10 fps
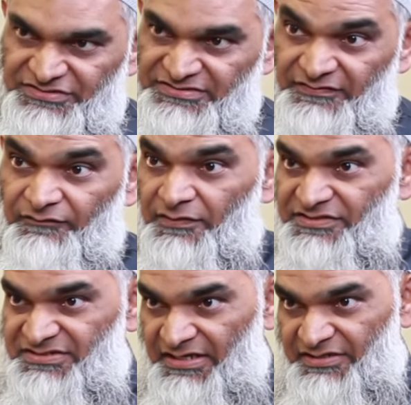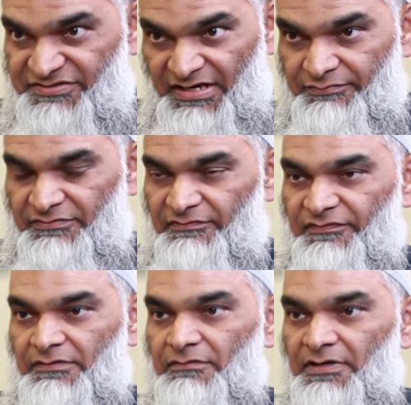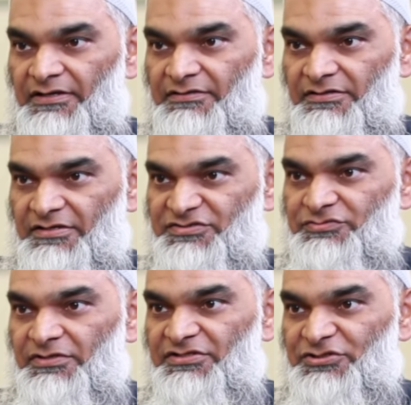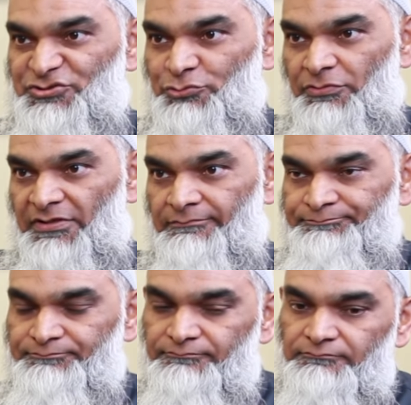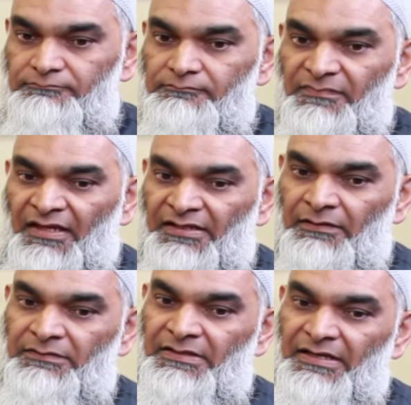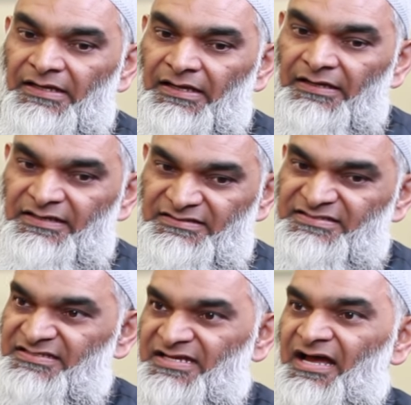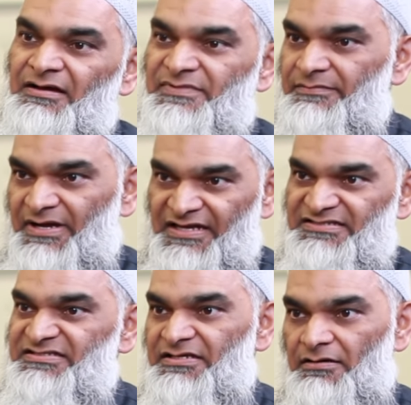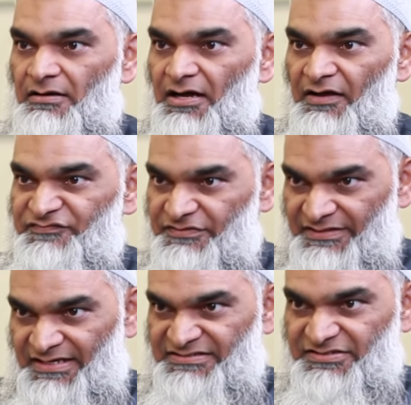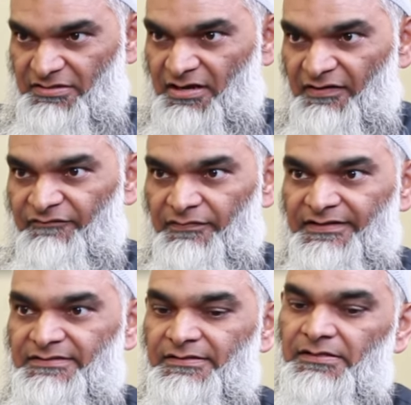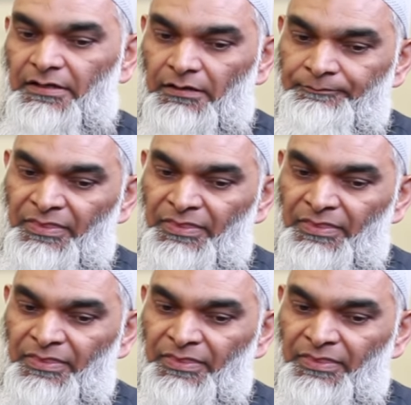is the 42nd chapter of the Quran, the Surah Ash-Shura. Now, uh, it says Hamim, Ain, Sin, Qaf, so it has the Qaf right in there.